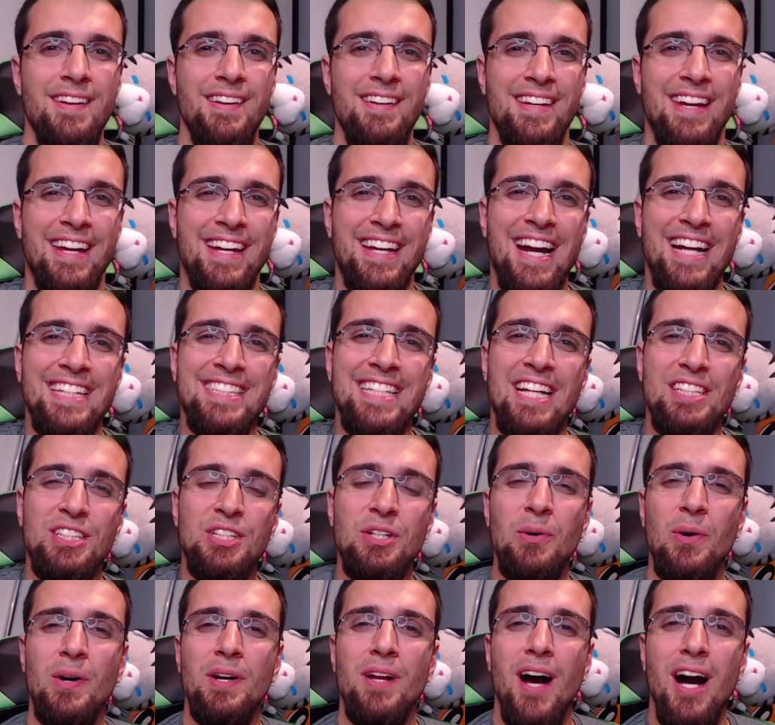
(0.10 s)
Hey guys, how's it
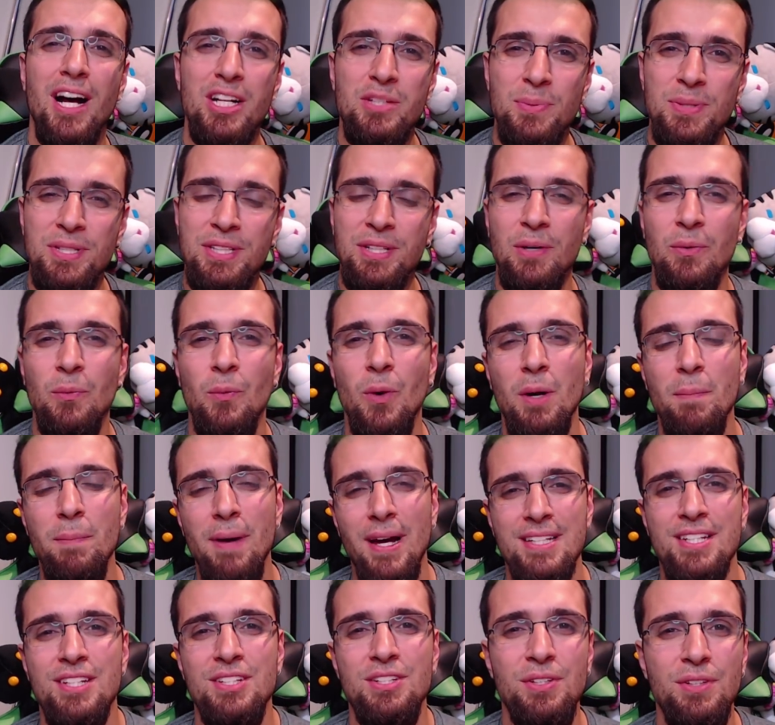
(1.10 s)
going? Octopus here and welcome
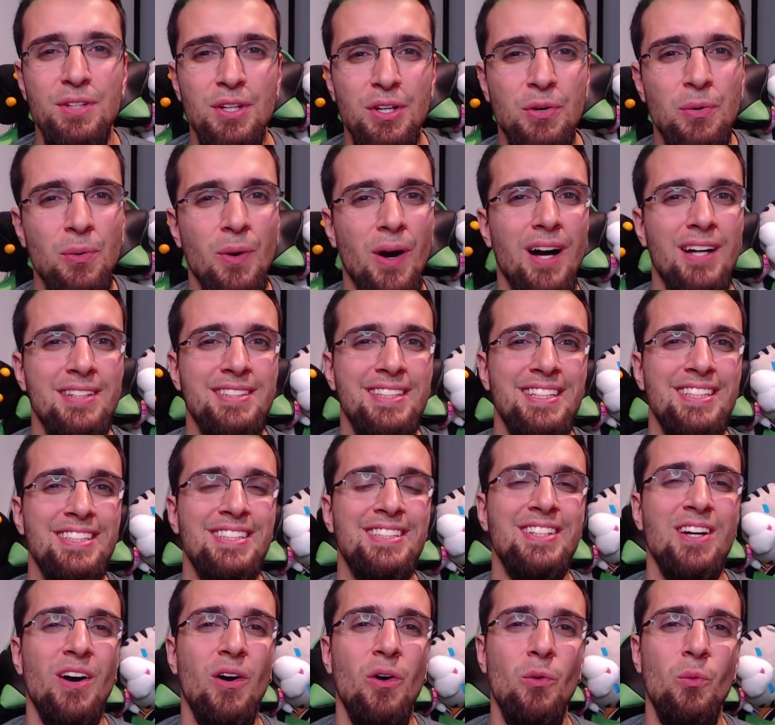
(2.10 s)
back to Union Cross.
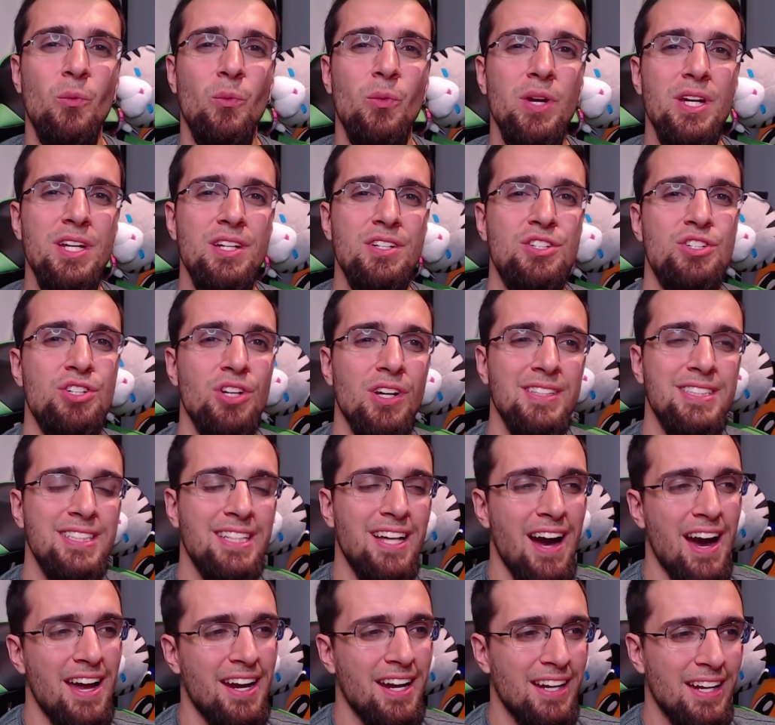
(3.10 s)
So we just
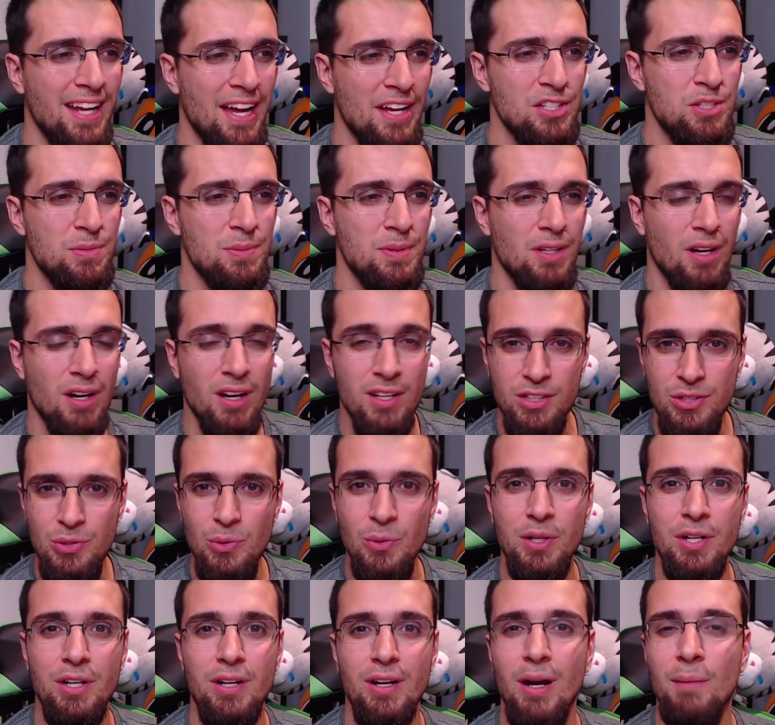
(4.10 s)
got an announcement on
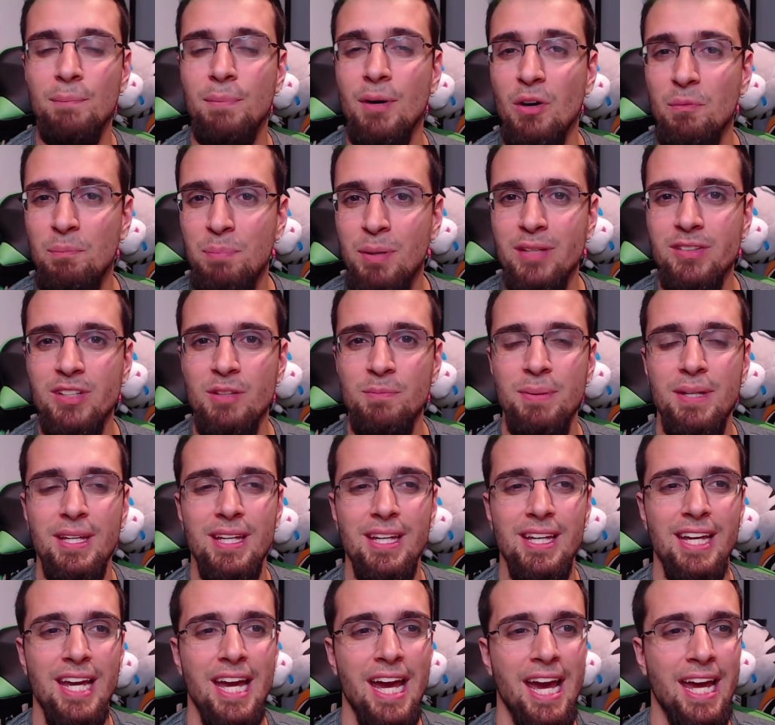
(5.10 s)
Twitter about
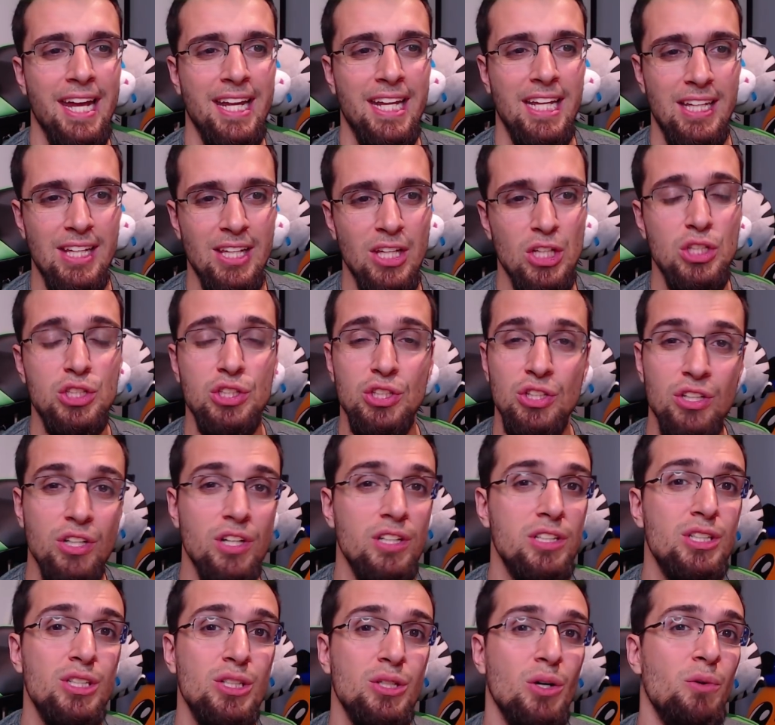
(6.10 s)
PvP and it looks
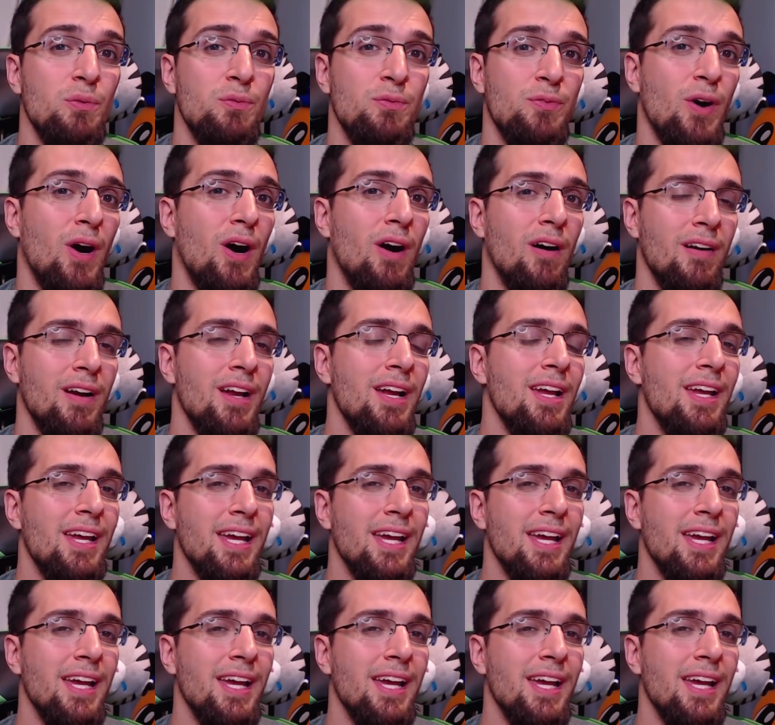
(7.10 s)
good so far.